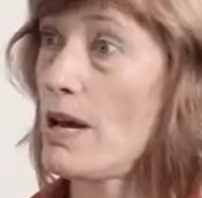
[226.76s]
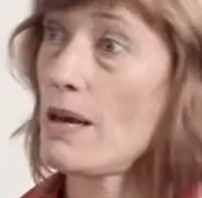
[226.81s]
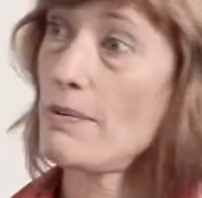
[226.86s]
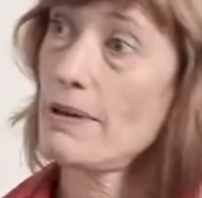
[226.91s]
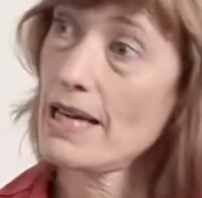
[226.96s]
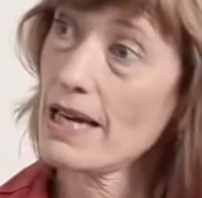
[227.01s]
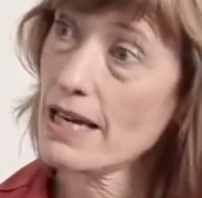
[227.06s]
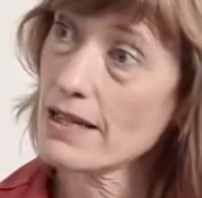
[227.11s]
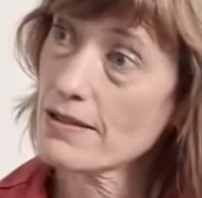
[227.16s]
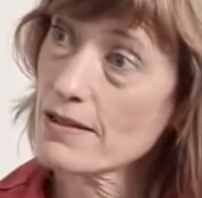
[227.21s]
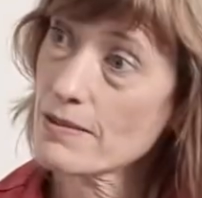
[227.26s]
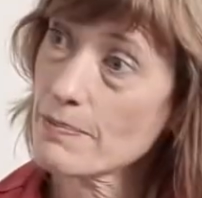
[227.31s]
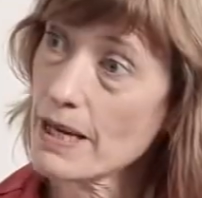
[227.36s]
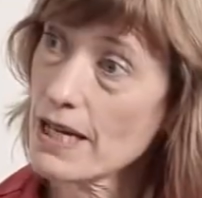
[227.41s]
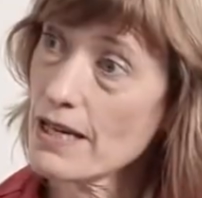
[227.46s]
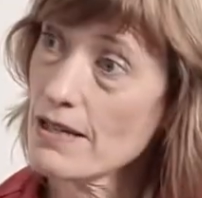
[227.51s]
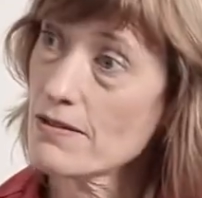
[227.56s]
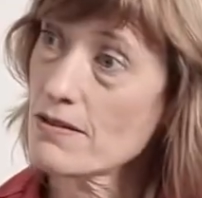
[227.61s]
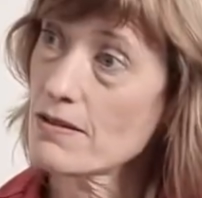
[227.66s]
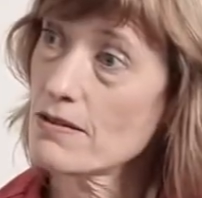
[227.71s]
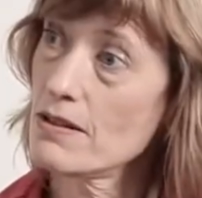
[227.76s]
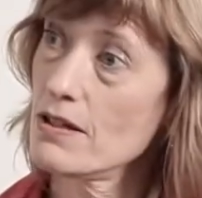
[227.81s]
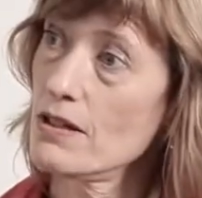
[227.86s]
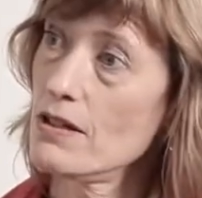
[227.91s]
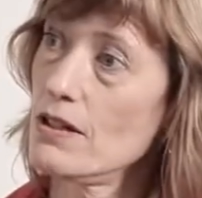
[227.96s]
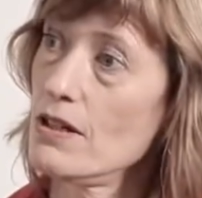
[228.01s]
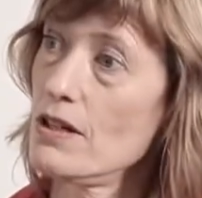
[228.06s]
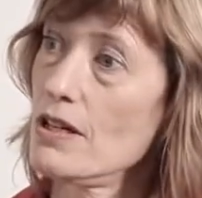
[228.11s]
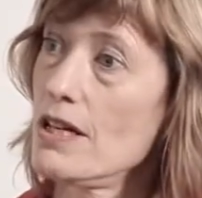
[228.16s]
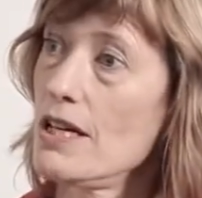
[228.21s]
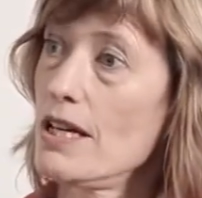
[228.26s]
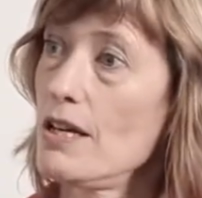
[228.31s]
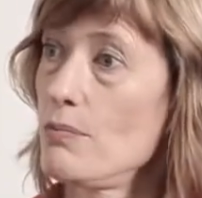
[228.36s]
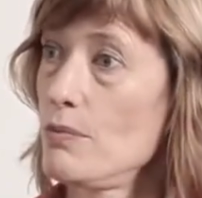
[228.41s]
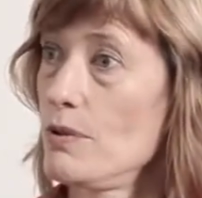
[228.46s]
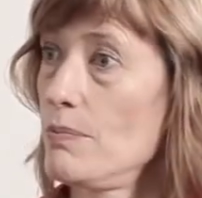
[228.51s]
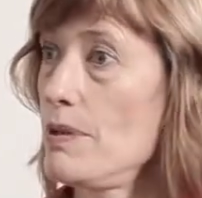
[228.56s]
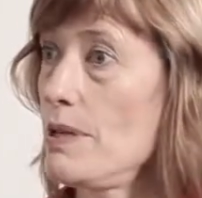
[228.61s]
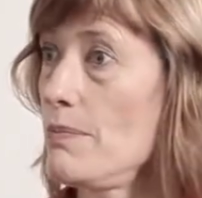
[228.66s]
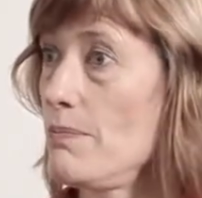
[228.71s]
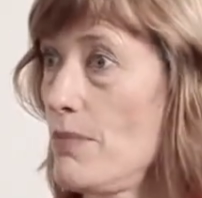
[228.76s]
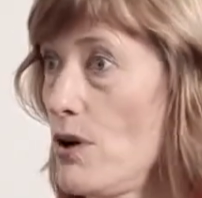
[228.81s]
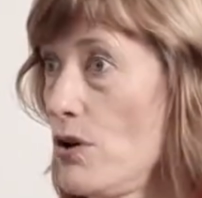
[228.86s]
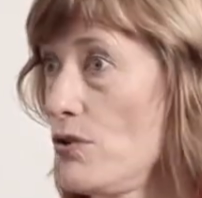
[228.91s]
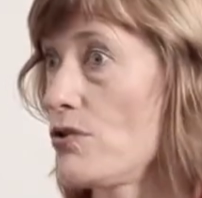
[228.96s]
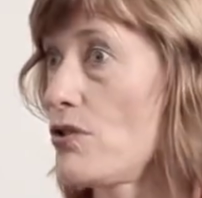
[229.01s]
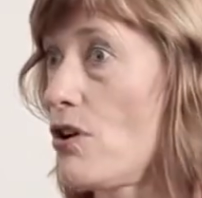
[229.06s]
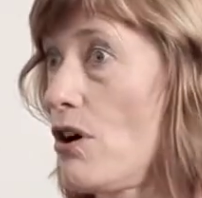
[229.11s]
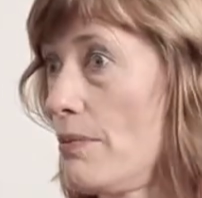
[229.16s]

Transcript: or maybe Headspace, it would be most